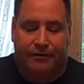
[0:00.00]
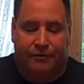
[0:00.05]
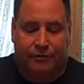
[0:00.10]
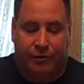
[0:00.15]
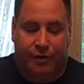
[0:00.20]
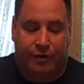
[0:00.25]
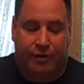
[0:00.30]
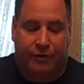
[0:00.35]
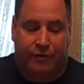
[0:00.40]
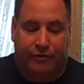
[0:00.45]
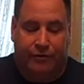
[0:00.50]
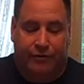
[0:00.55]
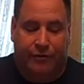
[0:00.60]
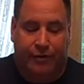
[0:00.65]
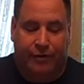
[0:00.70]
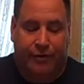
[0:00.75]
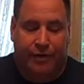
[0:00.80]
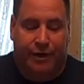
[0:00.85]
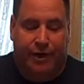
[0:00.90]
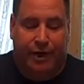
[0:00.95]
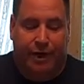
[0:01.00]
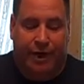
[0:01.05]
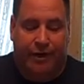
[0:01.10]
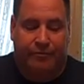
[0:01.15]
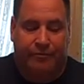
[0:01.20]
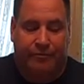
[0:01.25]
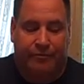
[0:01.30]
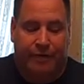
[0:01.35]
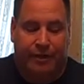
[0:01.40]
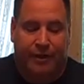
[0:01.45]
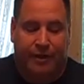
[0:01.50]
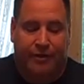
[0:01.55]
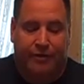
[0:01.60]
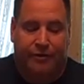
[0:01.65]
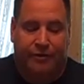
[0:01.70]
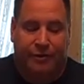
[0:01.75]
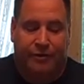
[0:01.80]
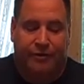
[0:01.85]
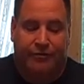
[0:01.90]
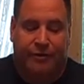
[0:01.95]
critical theory, aims to
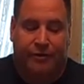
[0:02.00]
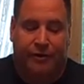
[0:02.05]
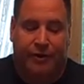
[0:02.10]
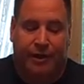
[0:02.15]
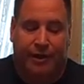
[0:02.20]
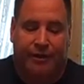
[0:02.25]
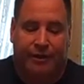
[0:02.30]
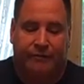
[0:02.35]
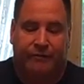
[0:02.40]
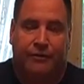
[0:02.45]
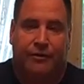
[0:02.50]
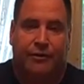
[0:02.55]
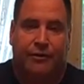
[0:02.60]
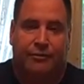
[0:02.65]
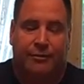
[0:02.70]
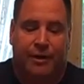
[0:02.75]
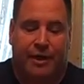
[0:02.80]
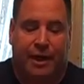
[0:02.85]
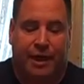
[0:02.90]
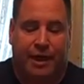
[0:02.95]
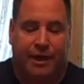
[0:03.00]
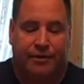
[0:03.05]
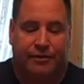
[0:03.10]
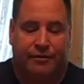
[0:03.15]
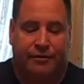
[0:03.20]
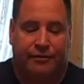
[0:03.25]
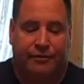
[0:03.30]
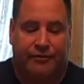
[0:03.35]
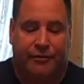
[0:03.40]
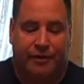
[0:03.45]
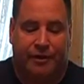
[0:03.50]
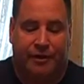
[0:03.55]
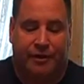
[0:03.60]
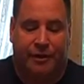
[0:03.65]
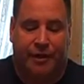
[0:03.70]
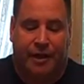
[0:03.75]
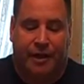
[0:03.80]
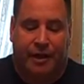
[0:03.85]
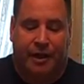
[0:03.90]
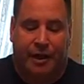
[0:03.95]
increase collective human
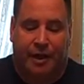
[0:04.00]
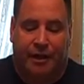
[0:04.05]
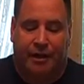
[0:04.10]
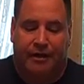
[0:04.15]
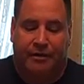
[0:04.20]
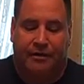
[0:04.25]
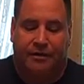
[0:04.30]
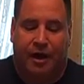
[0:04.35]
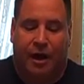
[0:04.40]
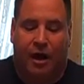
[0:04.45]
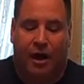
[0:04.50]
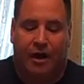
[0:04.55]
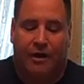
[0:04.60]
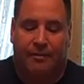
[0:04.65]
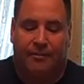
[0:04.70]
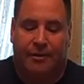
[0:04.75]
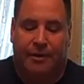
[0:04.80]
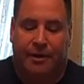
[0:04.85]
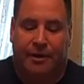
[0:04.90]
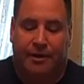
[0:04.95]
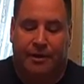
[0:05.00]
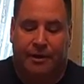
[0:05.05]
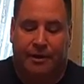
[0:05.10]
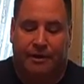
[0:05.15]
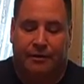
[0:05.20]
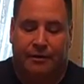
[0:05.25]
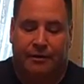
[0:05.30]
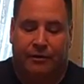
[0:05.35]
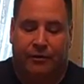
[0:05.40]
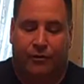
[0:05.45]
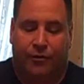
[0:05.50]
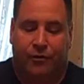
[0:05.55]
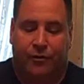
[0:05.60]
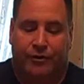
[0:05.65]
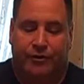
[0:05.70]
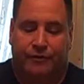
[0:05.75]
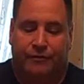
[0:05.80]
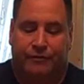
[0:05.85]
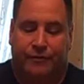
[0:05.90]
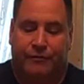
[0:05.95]
agency and autonomy in
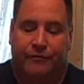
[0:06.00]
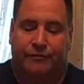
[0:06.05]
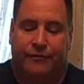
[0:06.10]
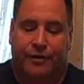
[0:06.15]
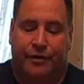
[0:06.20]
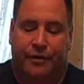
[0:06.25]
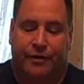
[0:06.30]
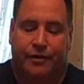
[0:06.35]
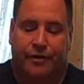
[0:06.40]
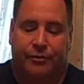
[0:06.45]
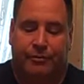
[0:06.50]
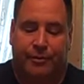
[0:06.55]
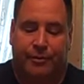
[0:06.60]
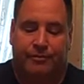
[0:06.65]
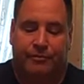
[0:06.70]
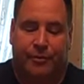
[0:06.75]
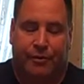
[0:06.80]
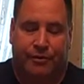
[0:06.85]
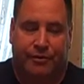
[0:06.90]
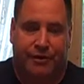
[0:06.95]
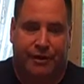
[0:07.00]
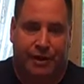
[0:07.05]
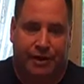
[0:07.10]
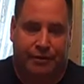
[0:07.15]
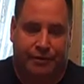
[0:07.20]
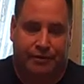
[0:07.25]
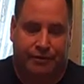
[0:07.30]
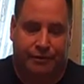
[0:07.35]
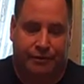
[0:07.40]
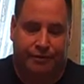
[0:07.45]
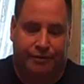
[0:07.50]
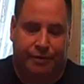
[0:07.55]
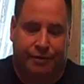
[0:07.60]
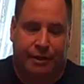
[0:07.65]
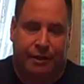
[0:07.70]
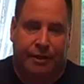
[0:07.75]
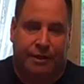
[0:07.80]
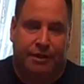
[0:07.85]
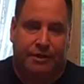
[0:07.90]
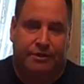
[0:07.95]
order to fulfill human potential.
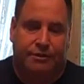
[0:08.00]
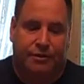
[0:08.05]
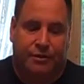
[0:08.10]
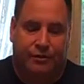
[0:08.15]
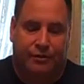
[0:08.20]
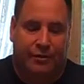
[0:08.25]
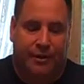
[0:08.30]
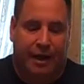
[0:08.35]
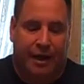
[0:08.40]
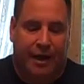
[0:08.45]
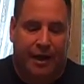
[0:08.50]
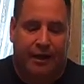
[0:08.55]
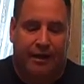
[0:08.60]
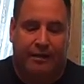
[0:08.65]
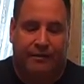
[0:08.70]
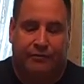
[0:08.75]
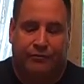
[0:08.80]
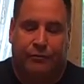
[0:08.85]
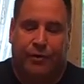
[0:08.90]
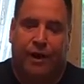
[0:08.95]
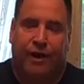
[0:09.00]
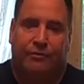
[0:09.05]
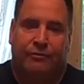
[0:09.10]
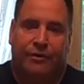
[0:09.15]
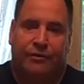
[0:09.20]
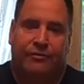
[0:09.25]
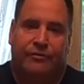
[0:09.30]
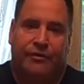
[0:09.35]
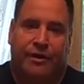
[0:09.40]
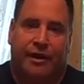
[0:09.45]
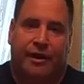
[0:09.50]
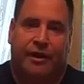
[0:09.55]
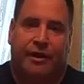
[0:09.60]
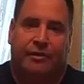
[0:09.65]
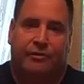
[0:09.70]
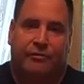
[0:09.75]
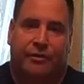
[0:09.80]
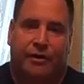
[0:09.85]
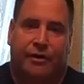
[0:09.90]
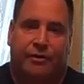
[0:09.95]
So that is why we study
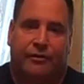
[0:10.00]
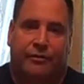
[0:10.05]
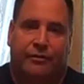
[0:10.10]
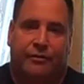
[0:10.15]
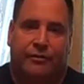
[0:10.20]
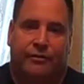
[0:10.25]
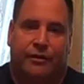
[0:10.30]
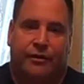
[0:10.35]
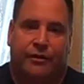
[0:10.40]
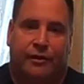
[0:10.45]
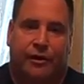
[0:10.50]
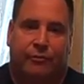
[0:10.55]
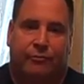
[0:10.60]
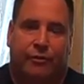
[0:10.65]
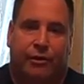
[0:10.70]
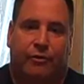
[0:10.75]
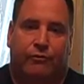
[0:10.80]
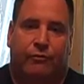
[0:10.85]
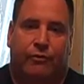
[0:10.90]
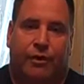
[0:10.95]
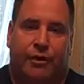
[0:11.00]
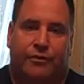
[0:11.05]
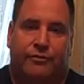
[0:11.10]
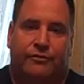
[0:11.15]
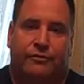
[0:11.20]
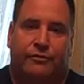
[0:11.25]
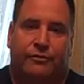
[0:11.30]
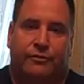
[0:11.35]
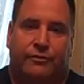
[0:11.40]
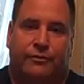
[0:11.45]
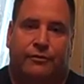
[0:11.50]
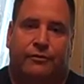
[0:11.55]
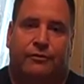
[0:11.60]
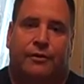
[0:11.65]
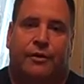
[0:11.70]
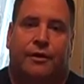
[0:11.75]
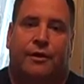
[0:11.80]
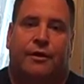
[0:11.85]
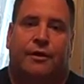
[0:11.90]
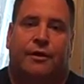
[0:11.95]
critical theory. We want to